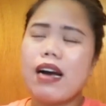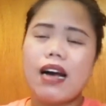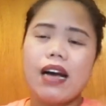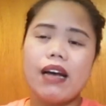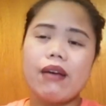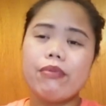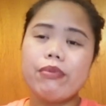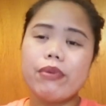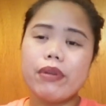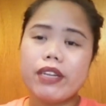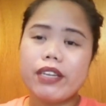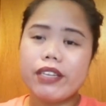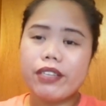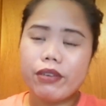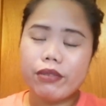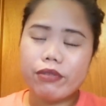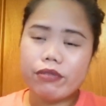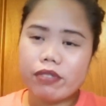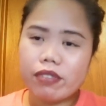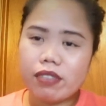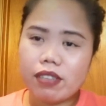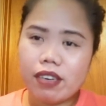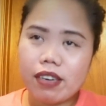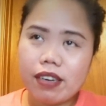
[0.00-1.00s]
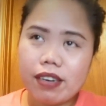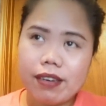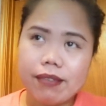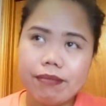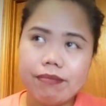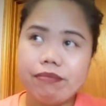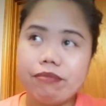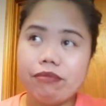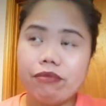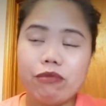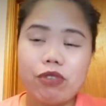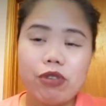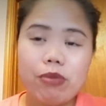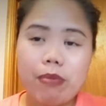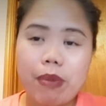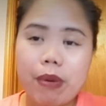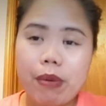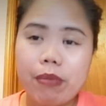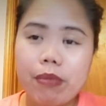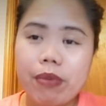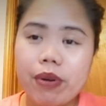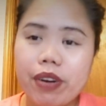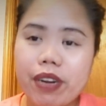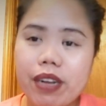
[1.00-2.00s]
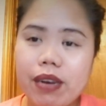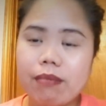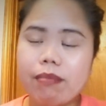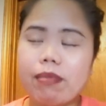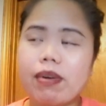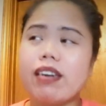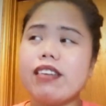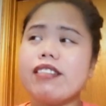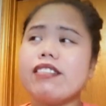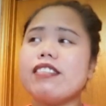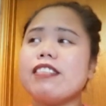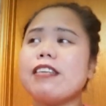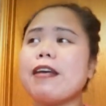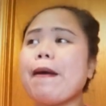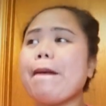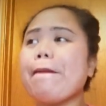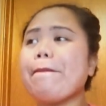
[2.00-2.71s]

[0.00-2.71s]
I really don't remember that much.